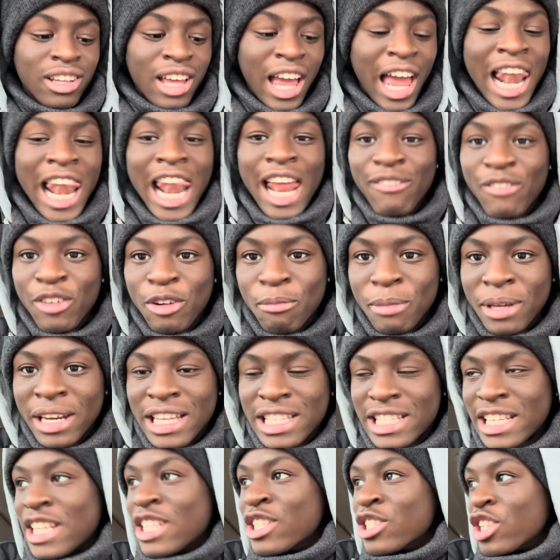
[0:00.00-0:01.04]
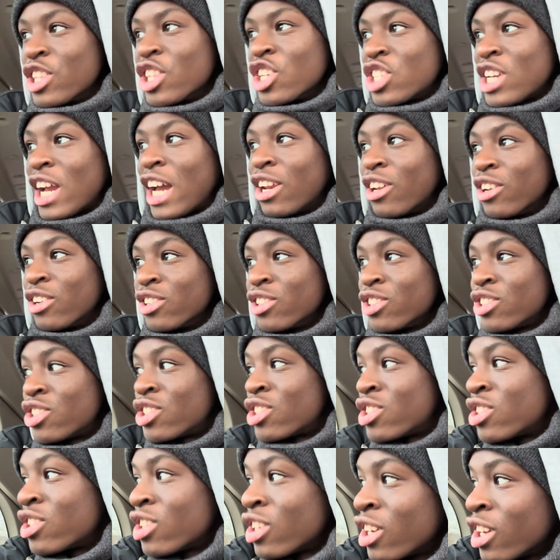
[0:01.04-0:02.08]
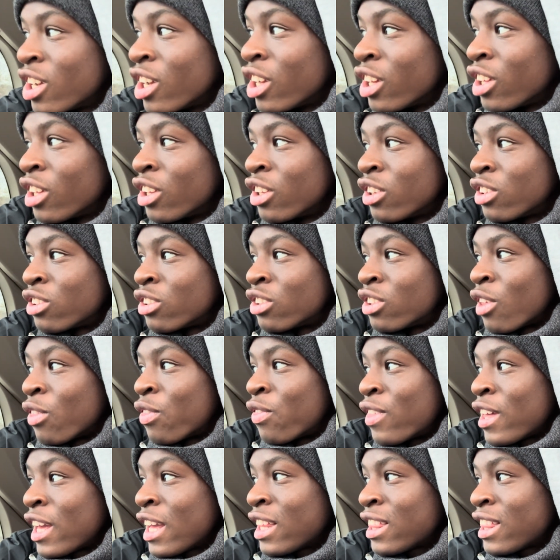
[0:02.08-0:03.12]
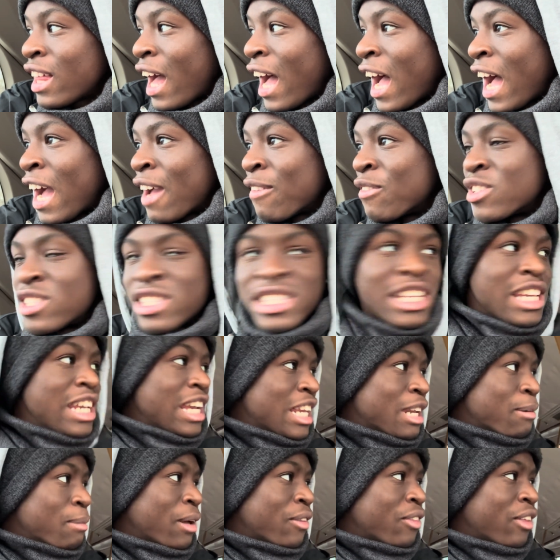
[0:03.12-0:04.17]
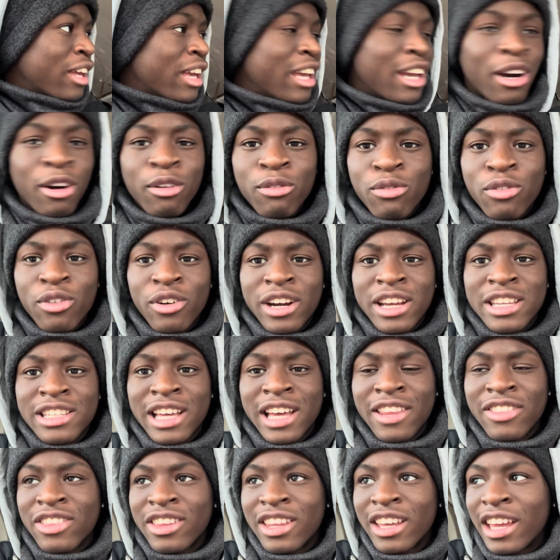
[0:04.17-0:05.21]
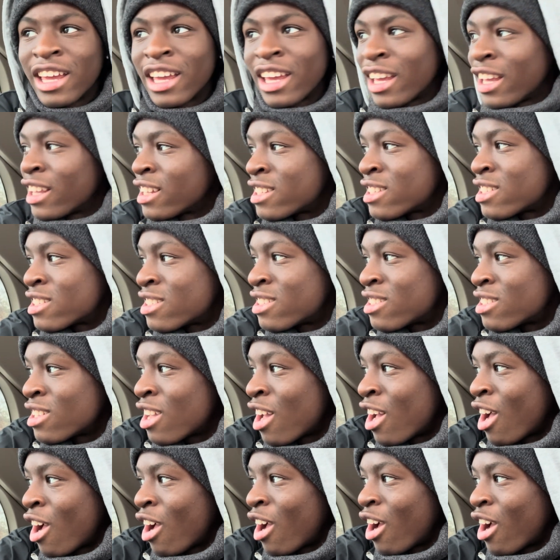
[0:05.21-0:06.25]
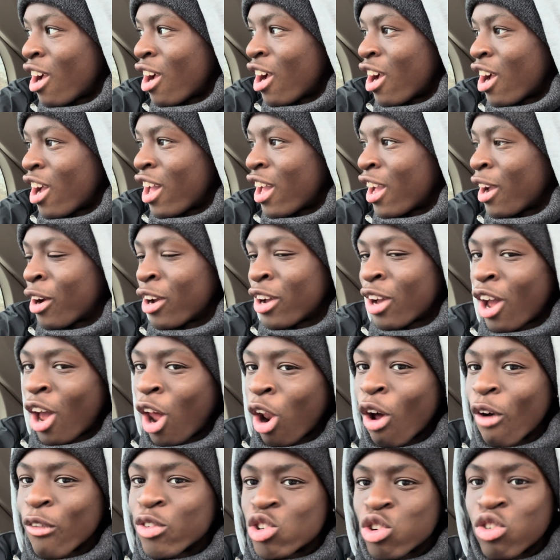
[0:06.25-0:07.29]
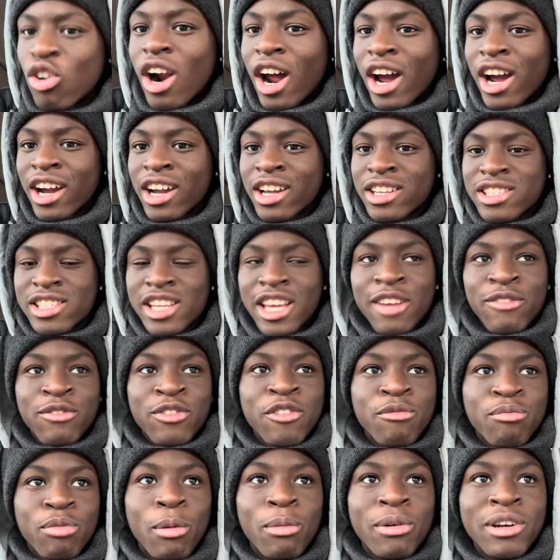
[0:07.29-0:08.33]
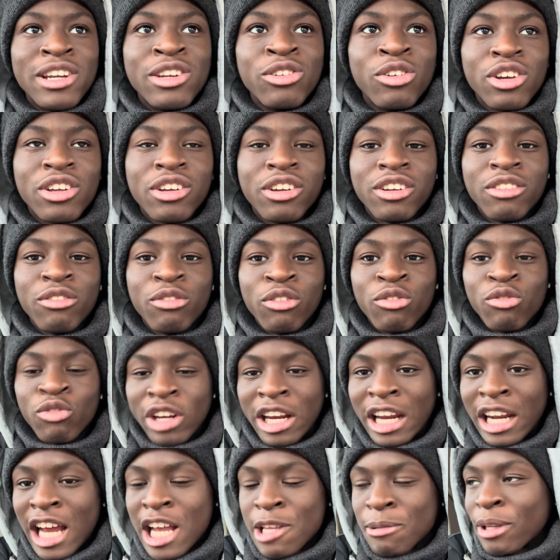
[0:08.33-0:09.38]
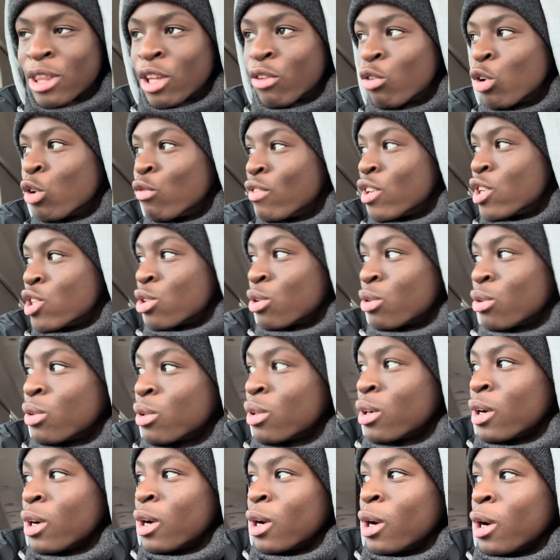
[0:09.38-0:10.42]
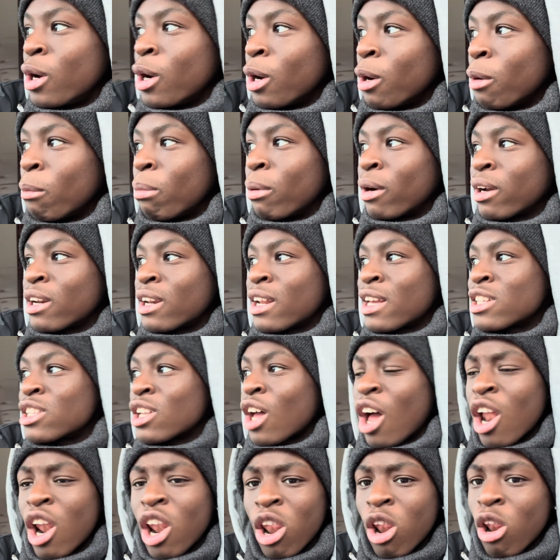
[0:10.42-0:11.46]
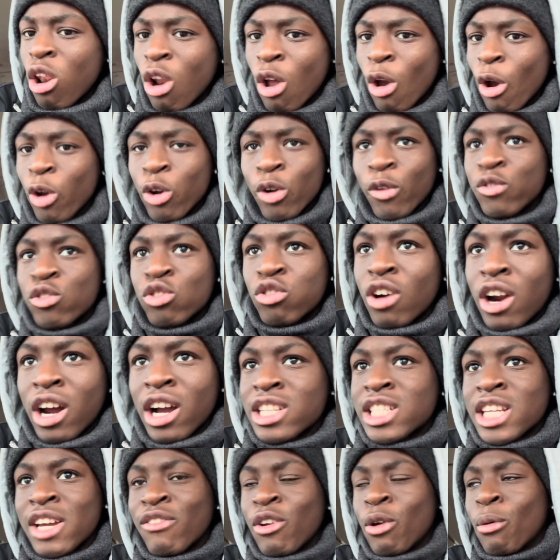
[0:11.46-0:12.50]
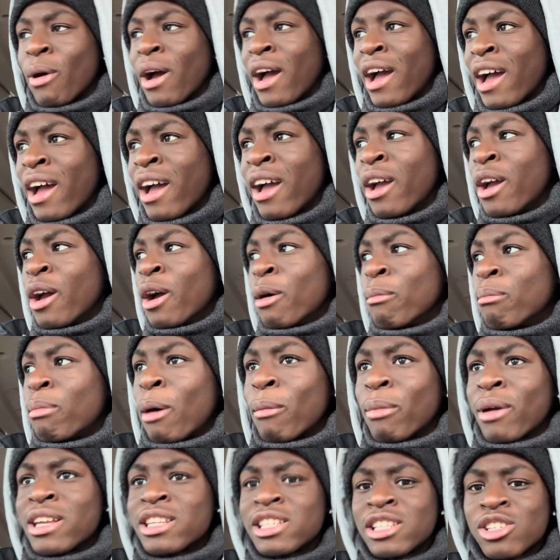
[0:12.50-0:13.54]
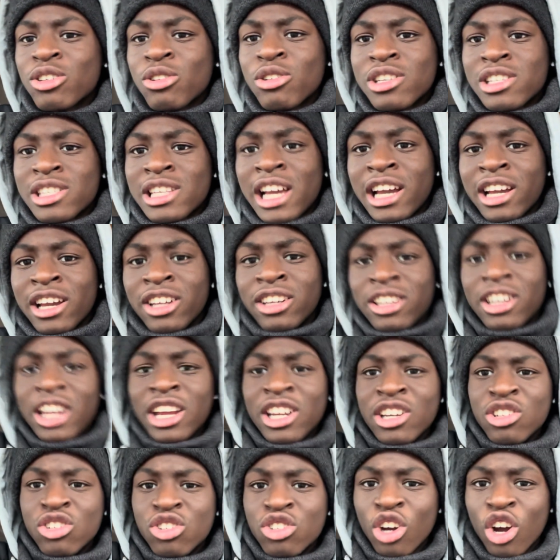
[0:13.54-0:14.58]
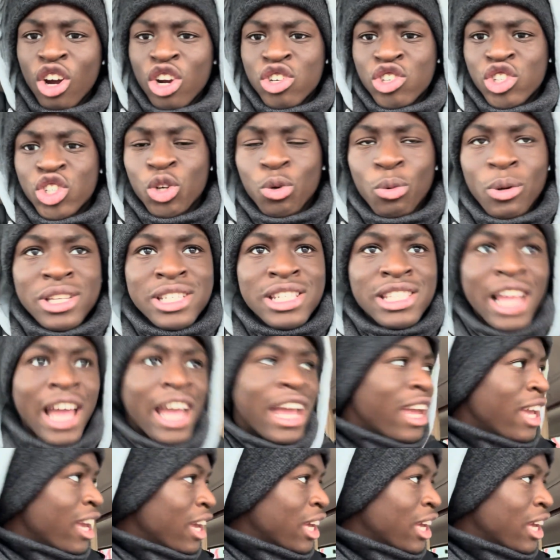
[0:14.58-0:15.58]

11 minutes into the challenge. The thing that I've seen about the EL3 is that it's a lot of trucks, if you've probably not realised about the route visual. But there's a load of trucks everywhere. But I'm guessing it's because it's like an industrial estate.